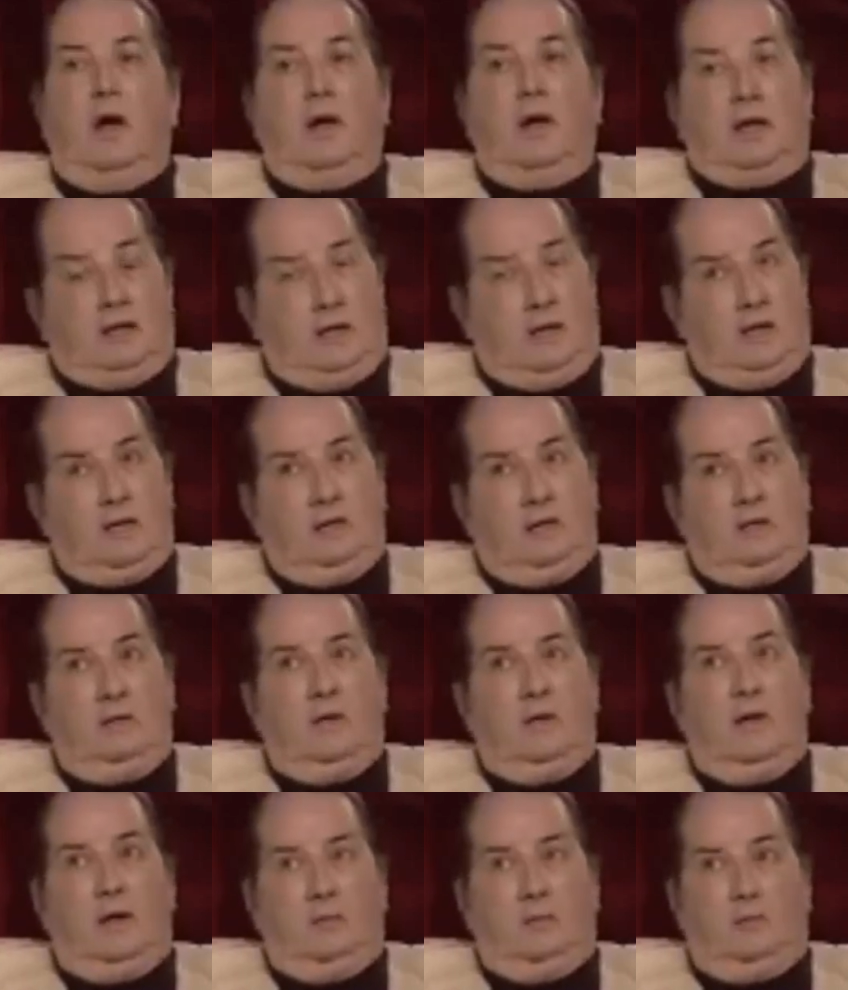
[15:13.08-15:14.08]
Again,
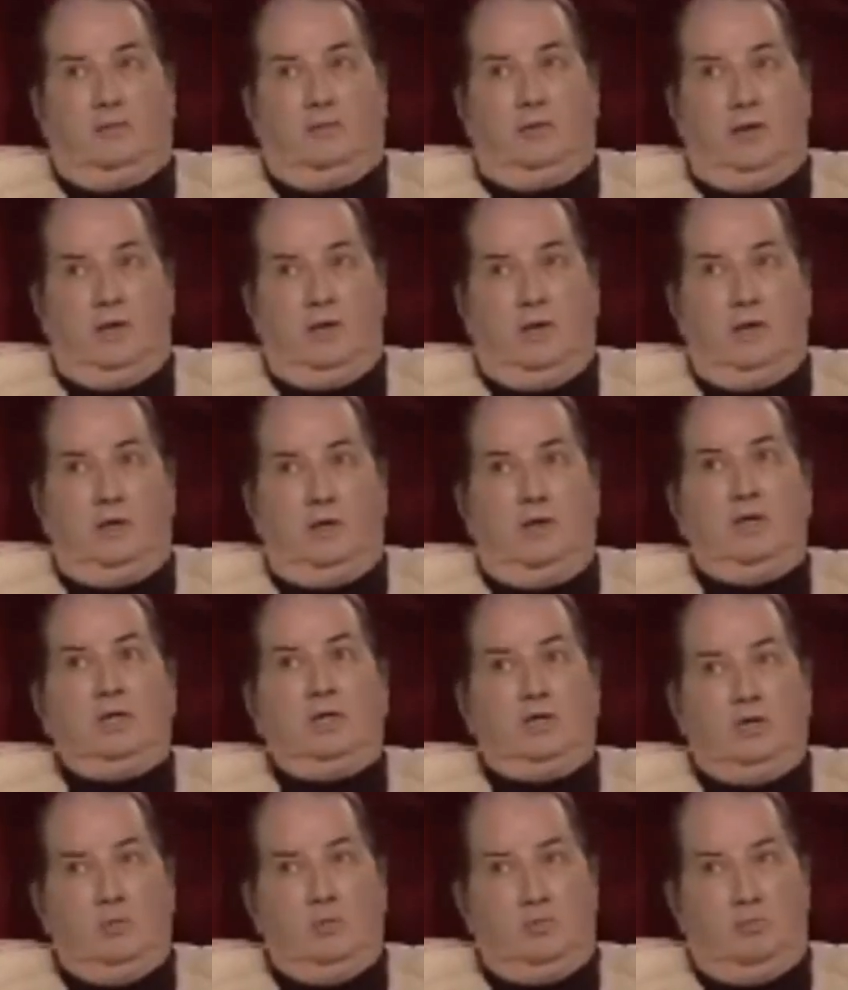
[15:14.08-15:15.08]
I'm saying
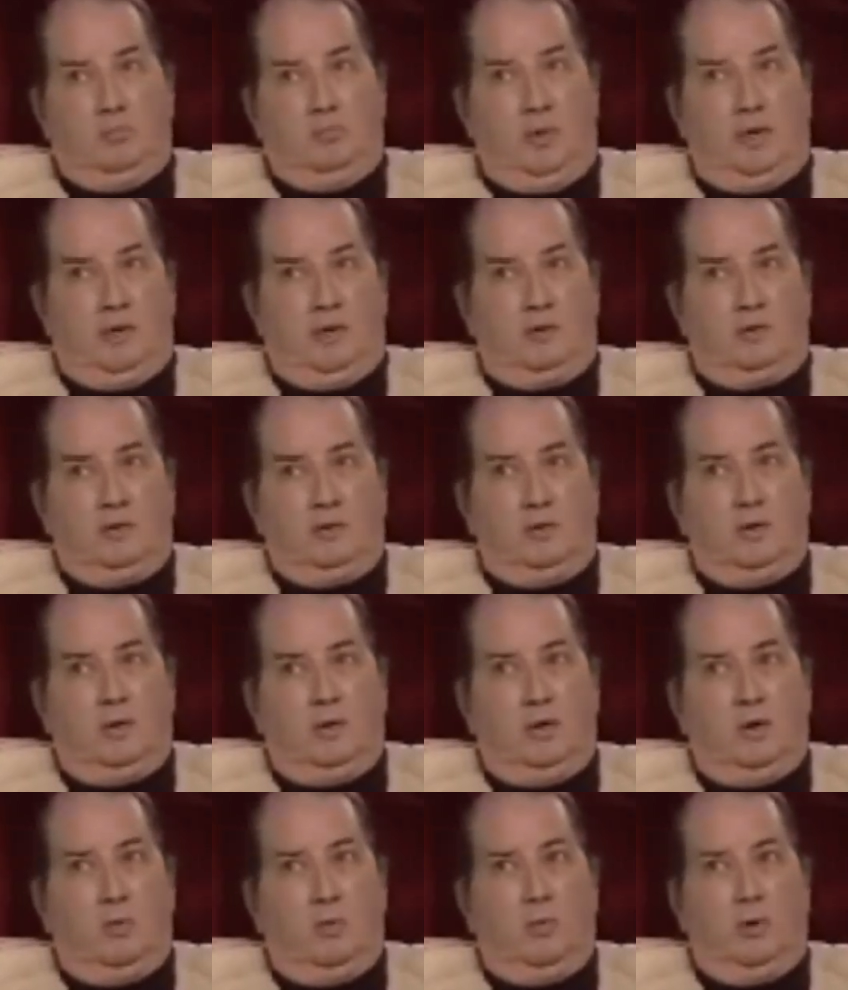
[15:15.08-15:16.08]
you better do
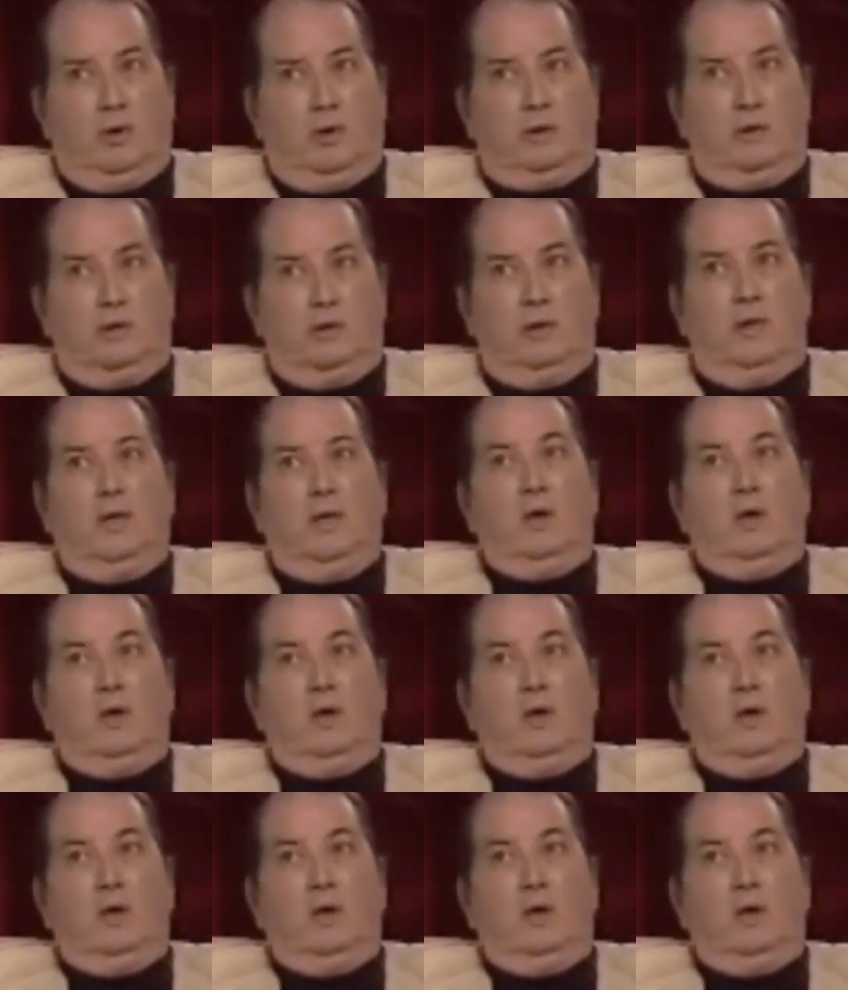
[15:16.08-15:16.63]
your homework.